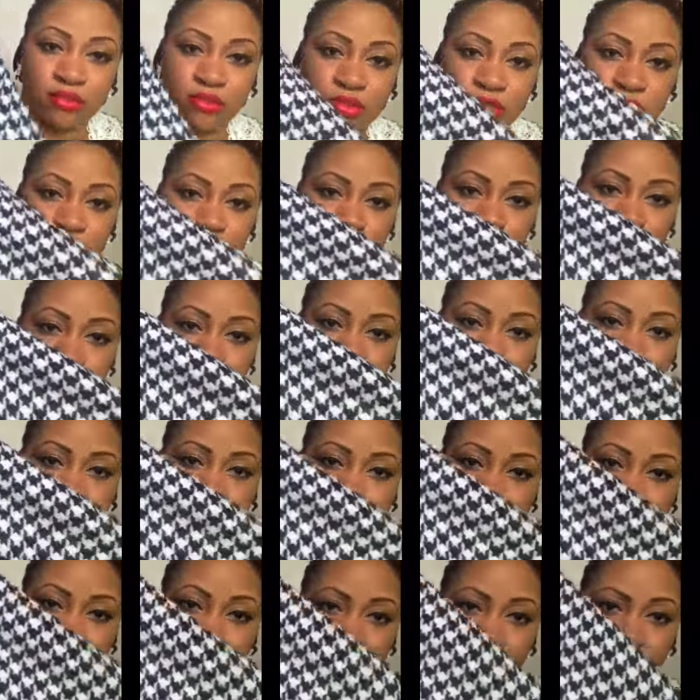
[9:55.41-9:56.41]

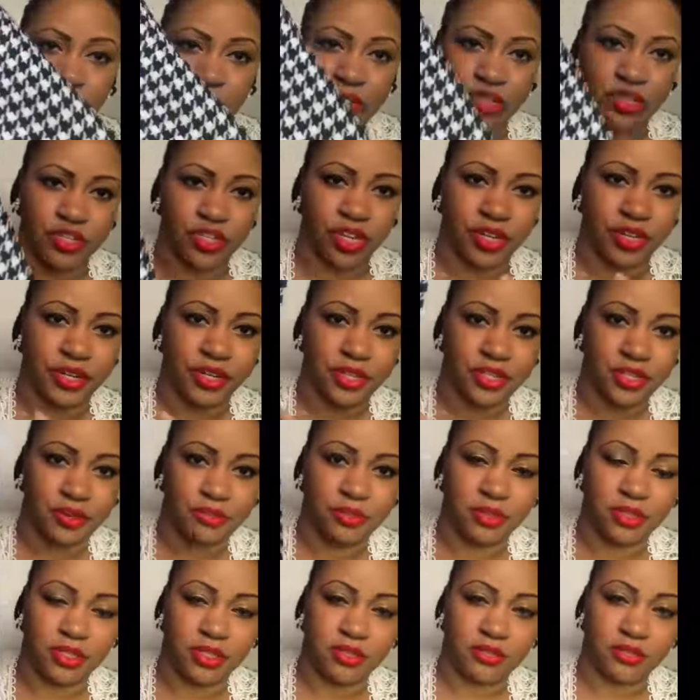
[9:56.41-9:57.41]
$2 and change,
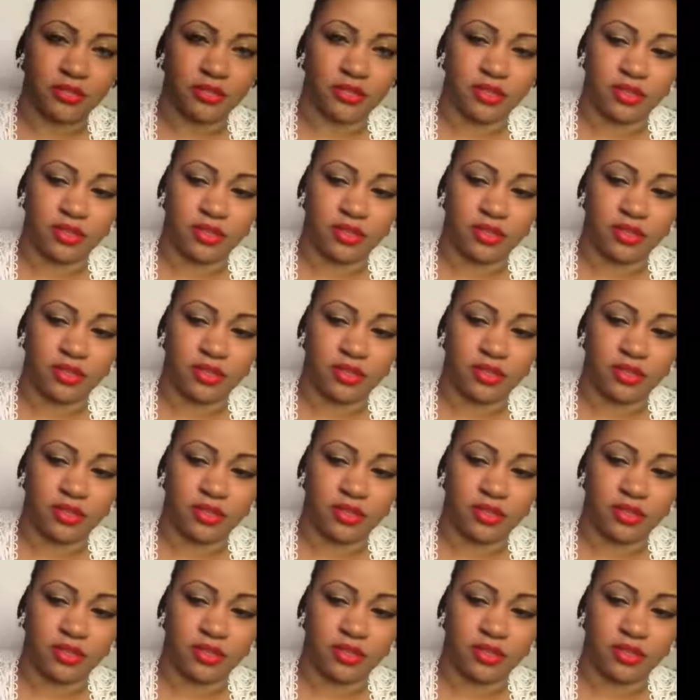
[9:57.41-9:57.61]
I believe.